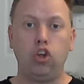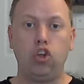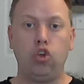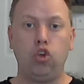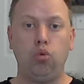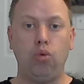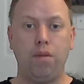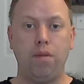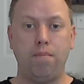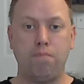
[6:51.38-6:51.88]

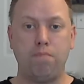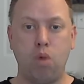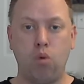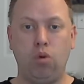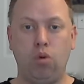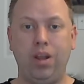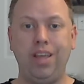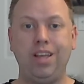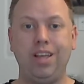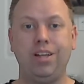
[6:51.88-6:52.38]
to
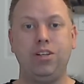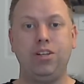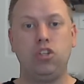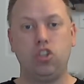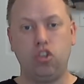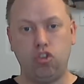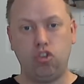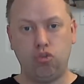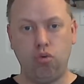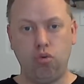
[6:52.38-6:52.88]
remotely
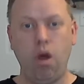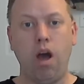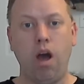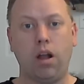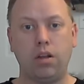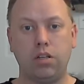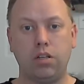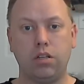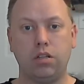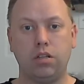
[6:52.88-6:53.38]

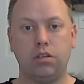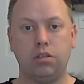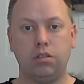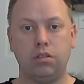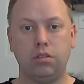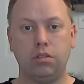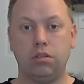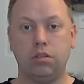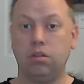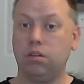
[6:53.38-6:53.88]
construct
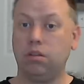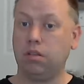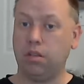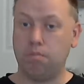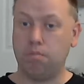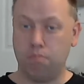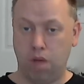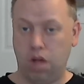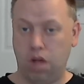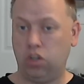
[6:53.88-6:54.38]
the
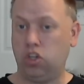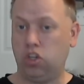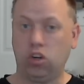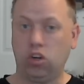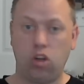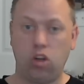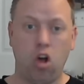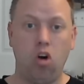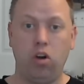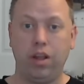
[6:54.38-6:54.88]

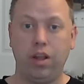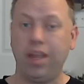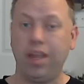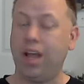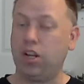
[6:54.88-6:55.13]
modular colony.